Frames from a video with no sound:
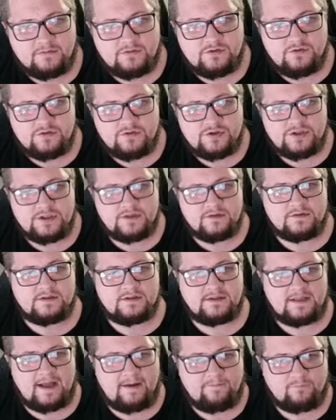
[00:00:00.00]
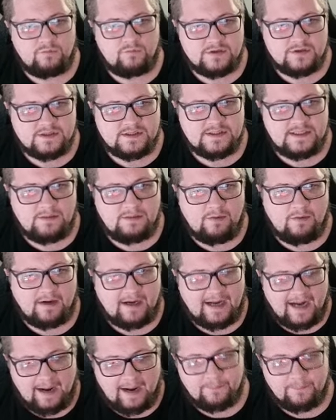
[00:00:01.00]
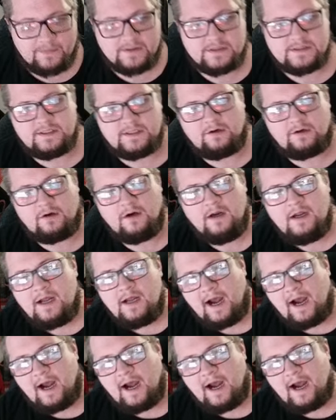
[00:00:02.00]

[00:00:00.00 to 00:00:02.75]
Two shields left. We'll see what happens here.